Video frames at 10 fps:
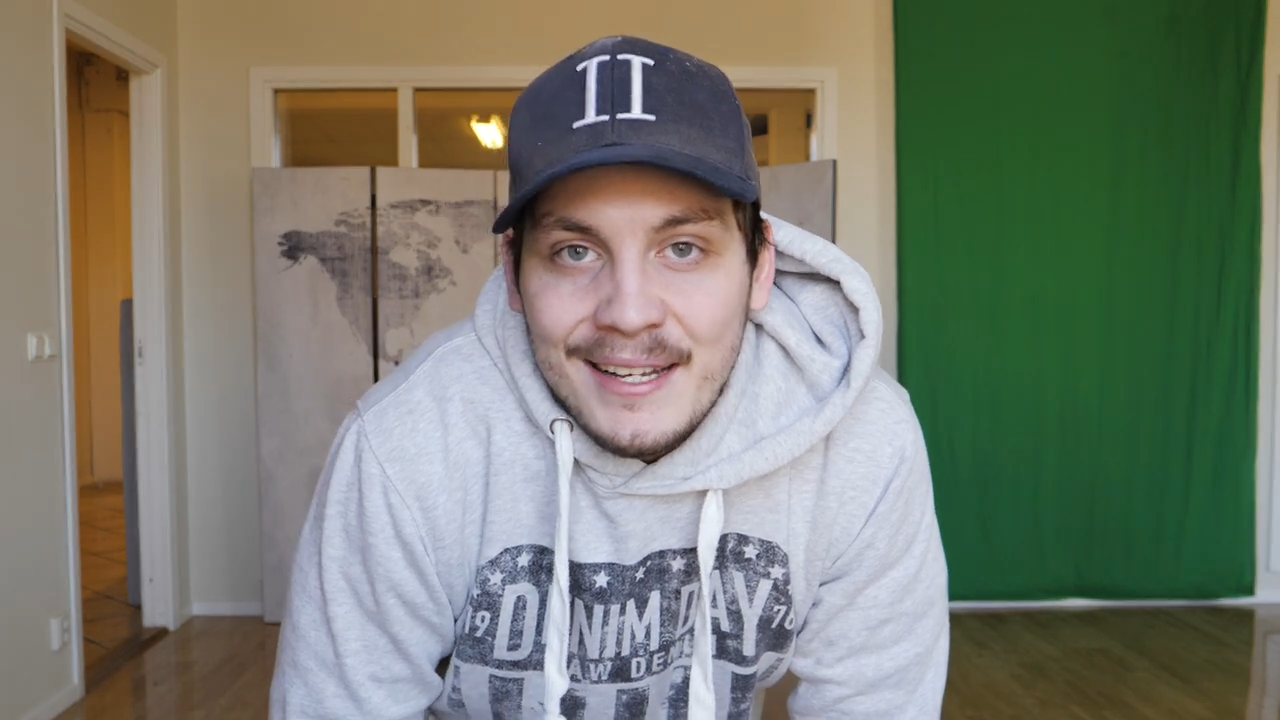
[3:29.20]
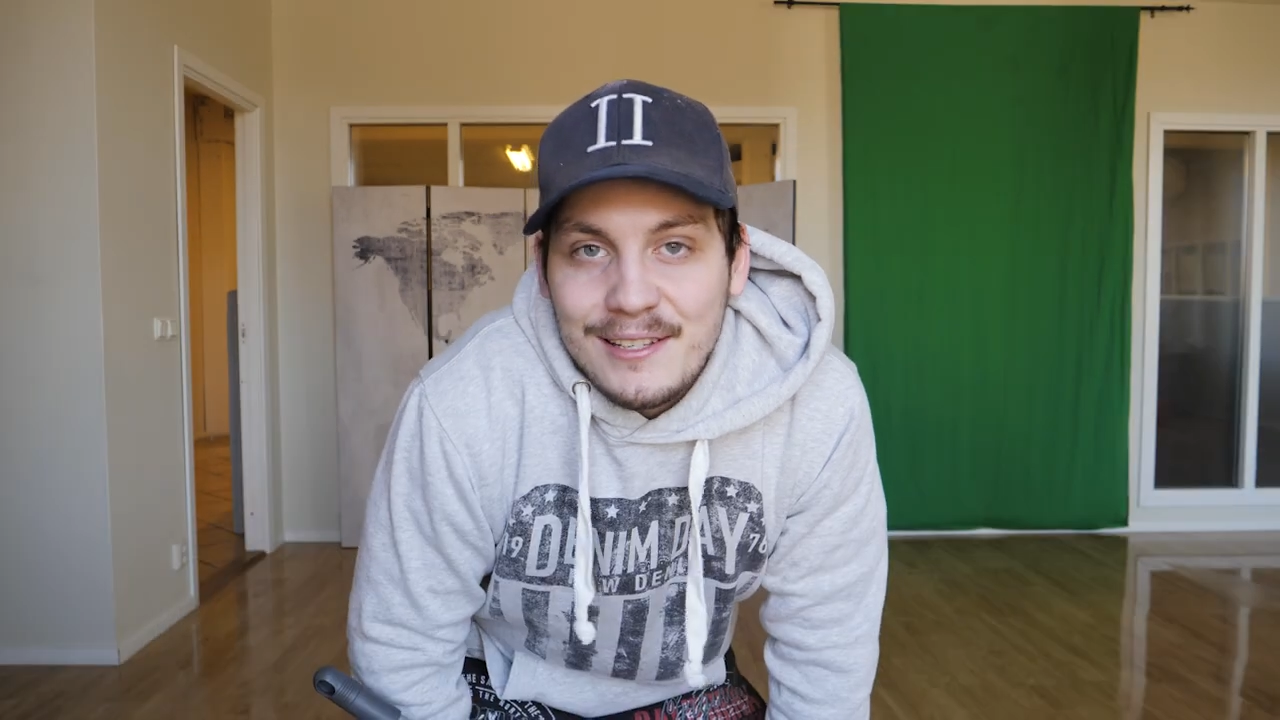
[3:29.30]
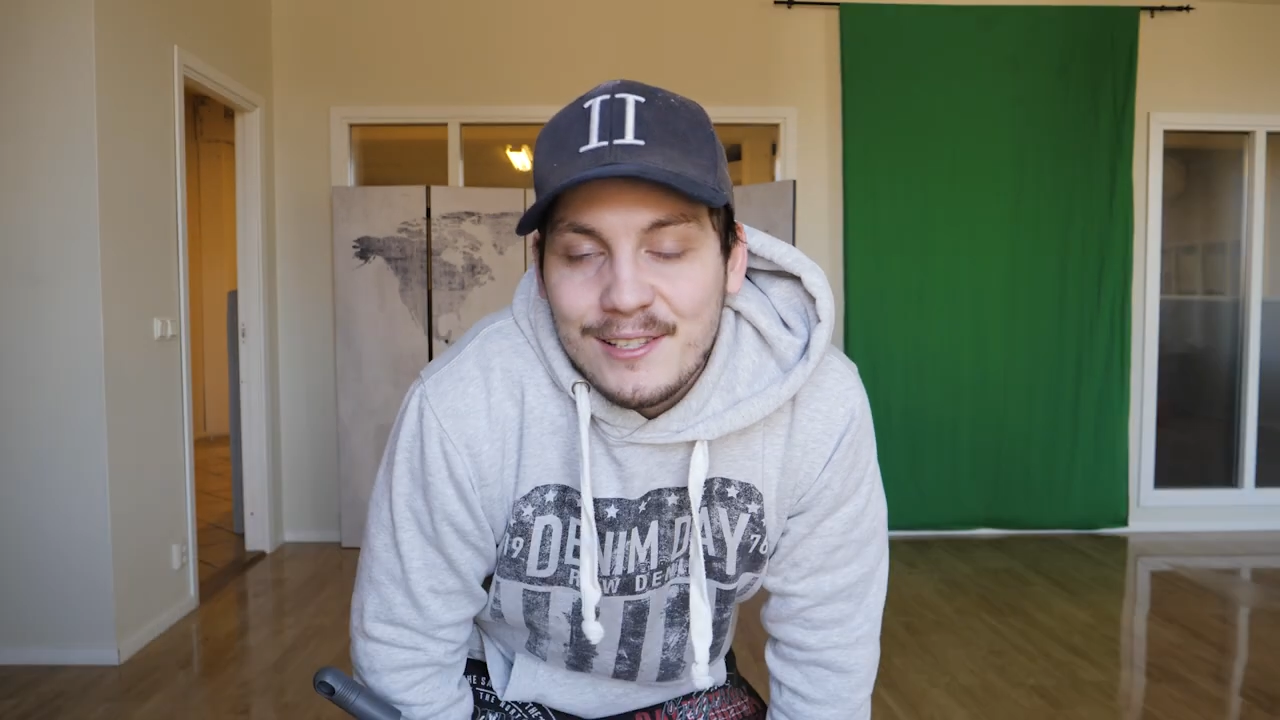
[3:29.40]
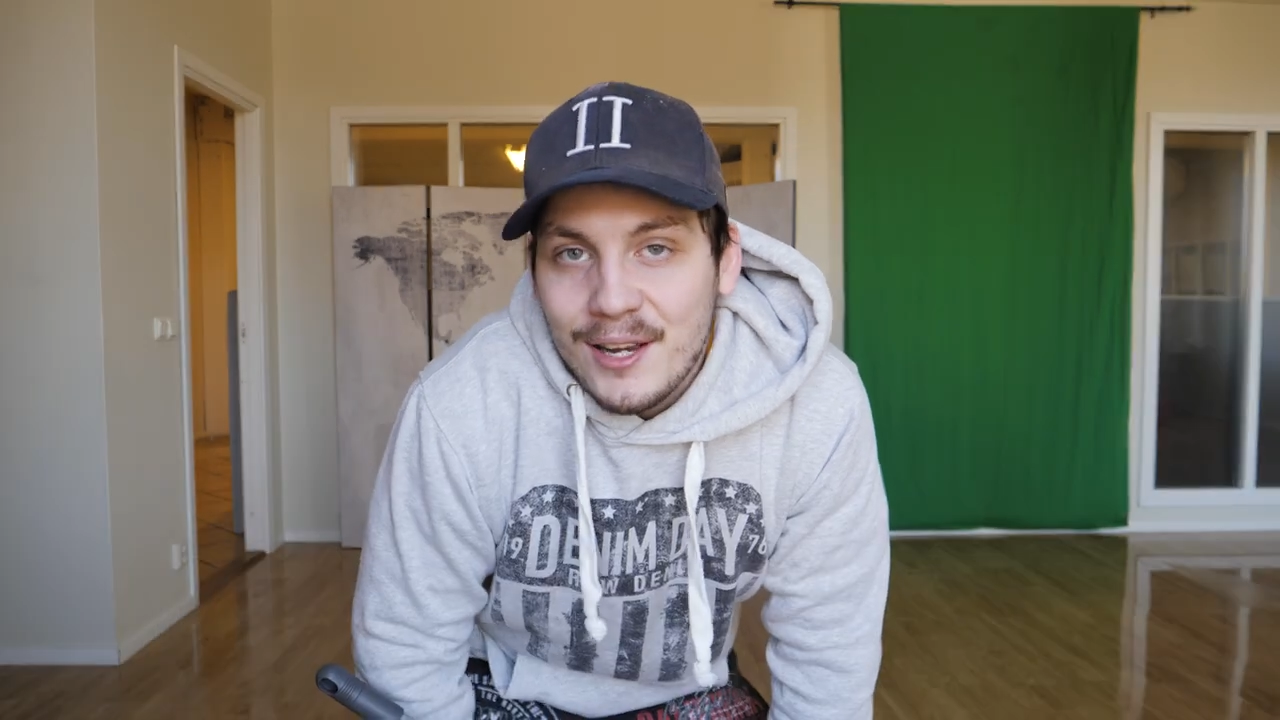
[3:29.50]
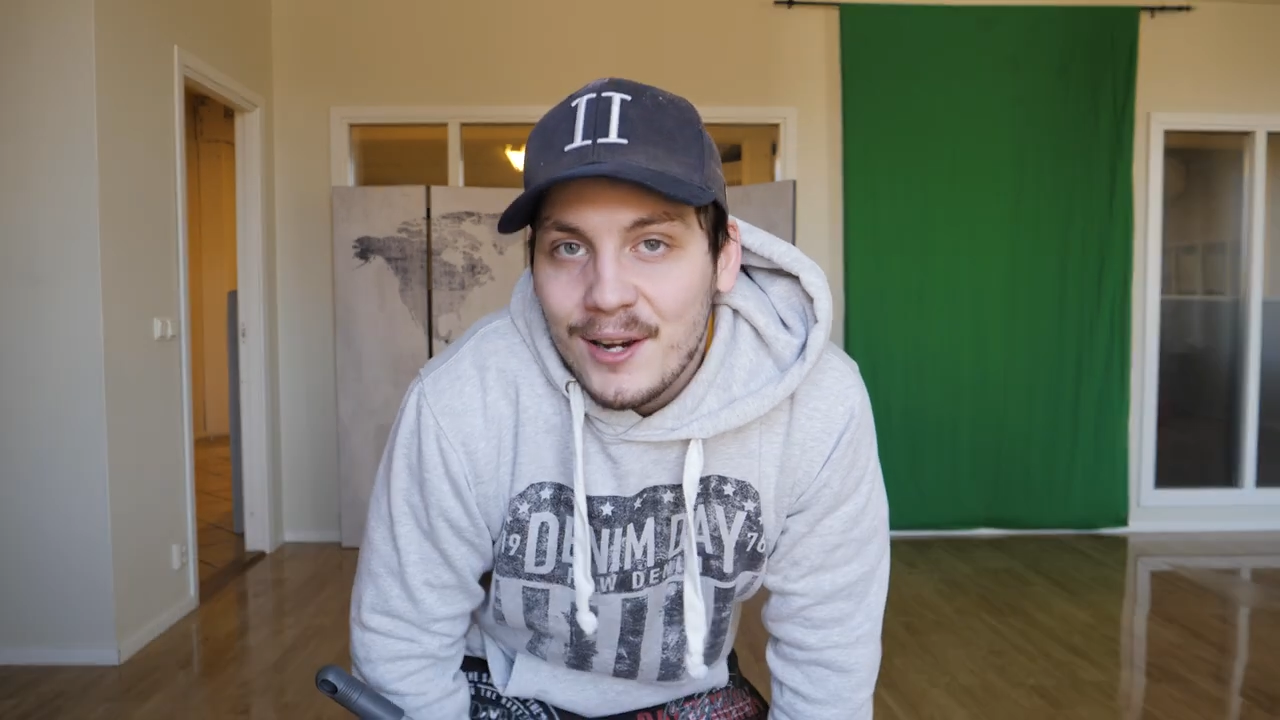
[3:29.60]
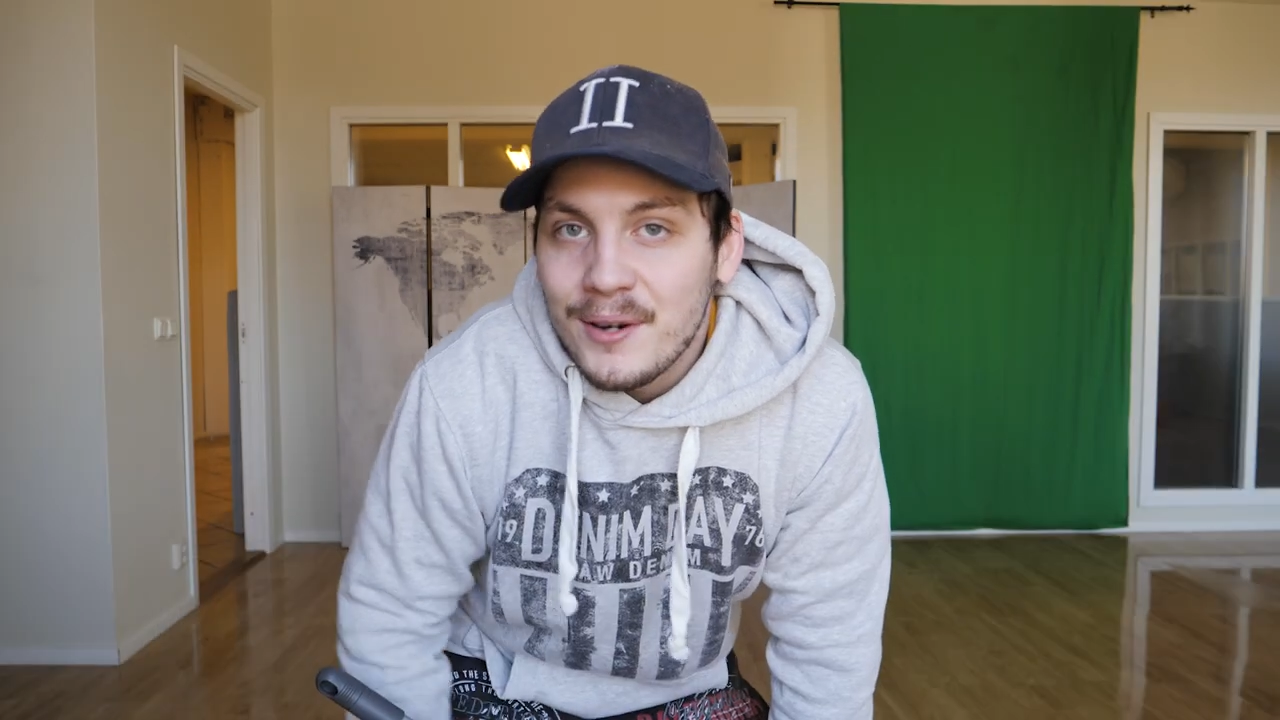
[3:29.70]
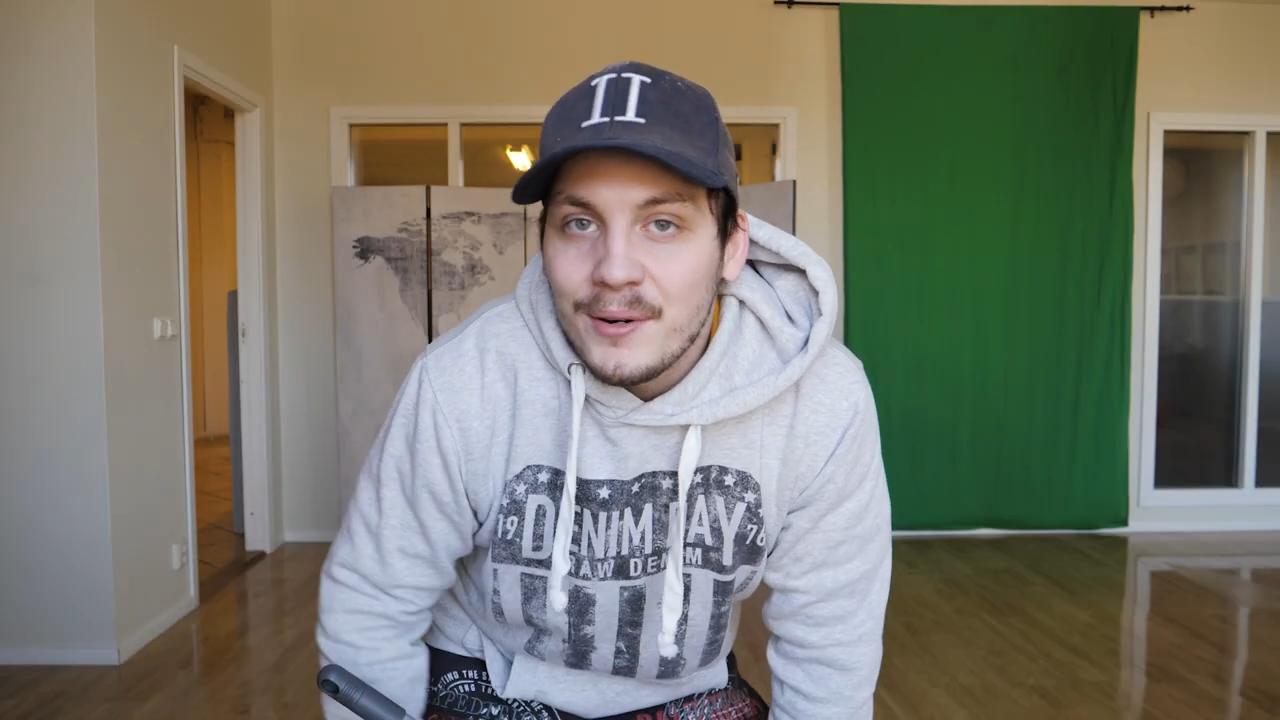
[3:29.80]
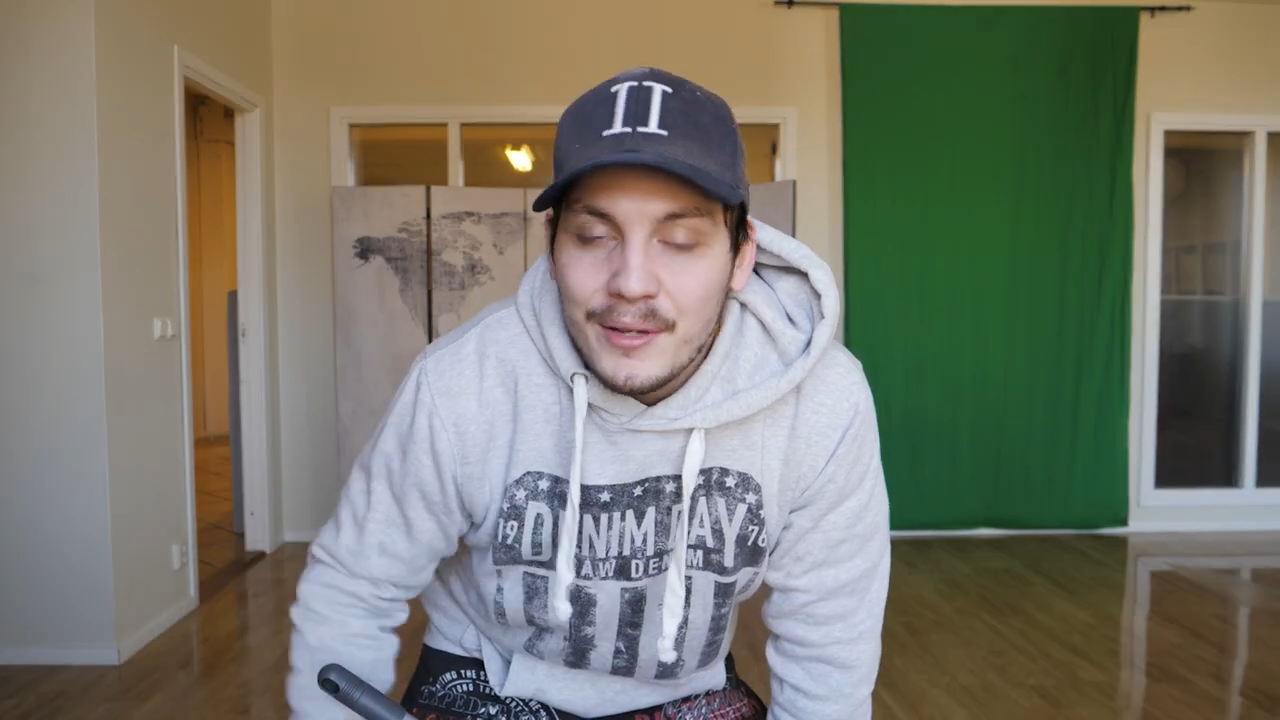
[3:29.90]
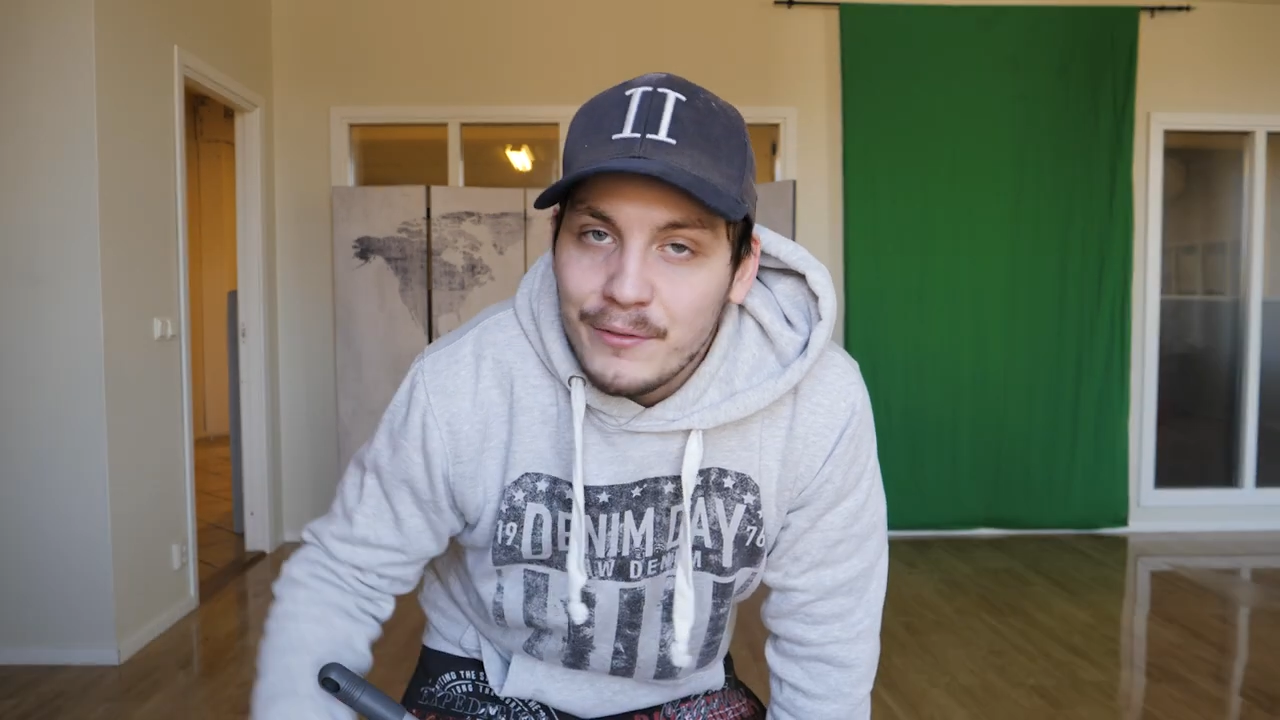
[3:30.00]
So